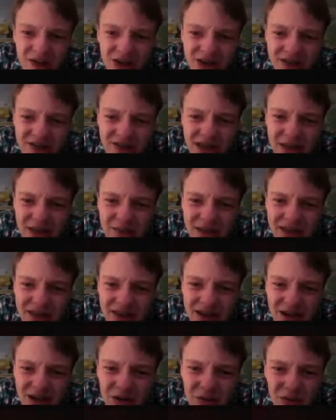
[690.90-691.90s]
long have they
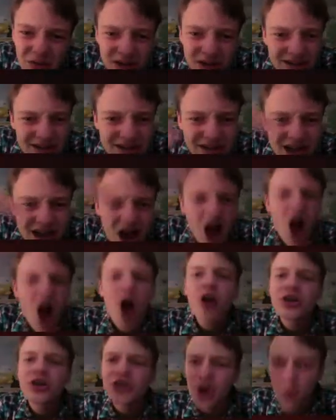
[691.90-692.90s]
been there? What?
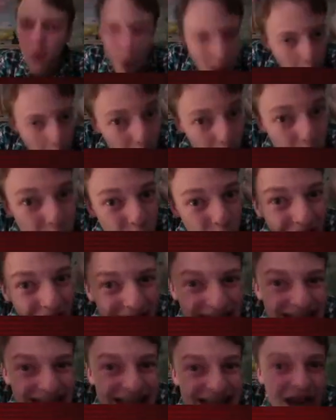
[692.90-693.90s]
Also,
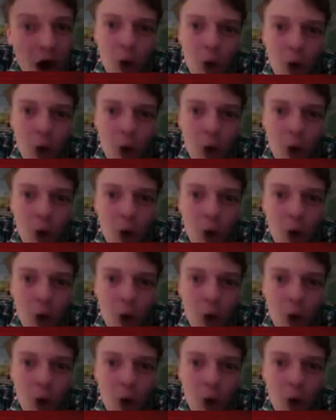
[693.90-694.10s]
what?